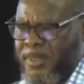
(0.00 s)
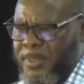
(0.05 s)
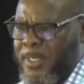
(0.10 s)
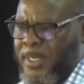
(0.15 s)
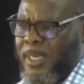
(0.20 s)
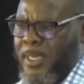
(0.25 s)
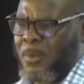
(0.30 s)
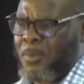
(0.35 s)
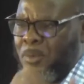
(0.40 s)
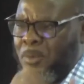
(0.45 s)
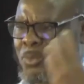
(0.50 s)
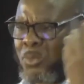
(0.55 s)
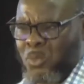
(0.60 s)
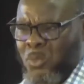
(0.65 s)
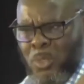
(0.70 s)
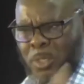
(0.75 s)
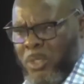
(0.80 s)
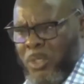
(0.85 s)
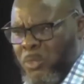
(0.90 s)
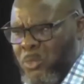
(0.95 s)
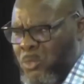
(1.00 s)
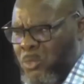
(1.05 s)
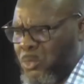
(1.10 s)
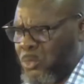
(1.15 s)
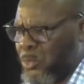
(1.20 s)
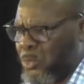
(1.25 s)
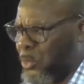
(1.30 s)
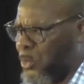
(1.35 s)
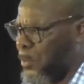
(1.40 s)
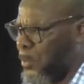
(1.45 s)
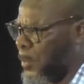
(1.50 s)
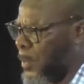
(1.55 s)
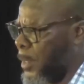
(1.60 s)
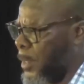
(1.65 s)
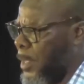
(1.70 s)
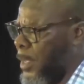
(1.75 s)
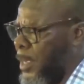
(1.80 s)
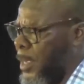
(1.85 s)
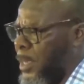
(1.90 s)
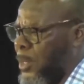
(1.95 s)
that I was going through.
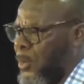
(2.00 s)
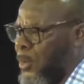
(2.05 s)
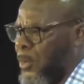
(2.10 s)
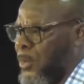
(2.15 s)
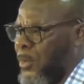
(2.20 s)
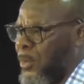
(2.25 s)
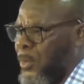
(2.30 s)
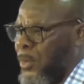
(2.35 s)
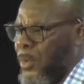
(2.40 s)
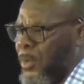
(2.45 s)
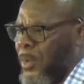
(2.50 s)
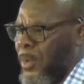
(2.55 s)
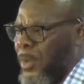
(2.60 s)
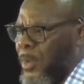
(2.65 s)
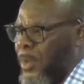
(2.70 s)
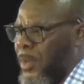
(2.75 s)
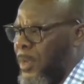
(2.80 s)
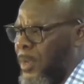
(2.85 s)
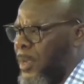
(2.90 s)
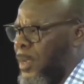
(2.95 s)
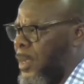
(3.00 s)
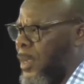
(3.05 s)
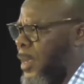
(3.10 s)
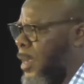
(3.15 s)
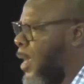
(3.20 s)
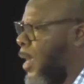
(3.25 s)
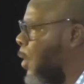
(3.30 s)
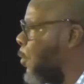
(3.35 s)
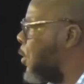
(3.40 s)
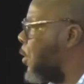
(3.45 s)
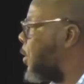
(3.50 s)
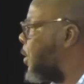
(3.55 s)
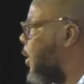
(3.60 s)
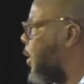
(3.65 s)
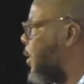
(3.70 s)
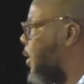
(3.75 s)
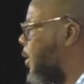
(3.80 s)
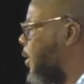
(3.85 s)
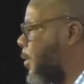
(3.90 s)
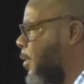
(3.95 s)
You know, I will say
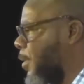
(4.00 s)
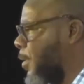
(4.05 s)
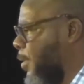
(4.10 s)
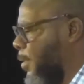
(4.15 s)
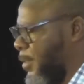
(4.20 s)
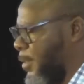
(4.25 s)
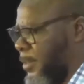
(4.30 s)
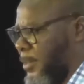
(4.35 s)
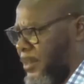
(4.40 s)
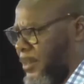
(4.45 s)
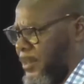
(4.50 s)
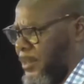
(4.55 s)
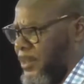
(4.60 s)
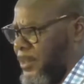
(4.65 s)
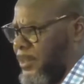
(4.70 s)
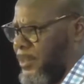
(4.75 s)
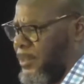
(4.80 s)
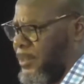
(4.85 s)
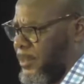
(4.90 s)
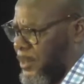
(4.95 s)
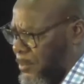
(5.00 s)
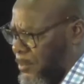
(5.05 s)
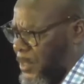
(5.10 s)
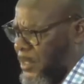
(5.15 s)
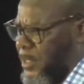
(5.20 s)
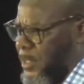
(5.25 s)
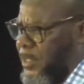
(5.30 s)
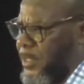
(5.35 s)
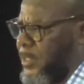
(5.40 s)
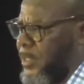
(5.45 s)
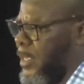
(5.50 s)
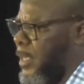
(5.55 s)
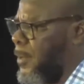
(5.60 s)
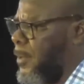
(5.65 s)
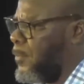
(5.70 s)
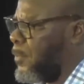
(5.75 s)
this, okay? The person is here.